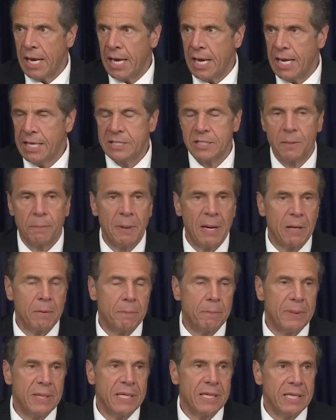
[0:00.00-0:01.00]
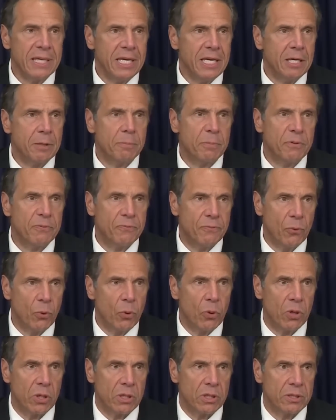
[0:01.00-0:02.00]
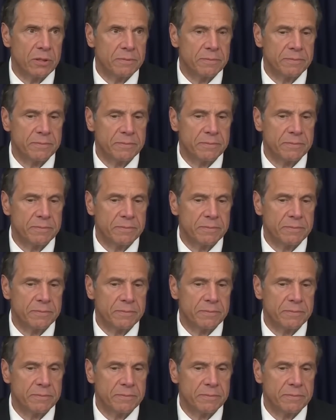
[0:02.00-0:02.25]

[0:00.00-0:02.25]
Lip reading: It's about being here before,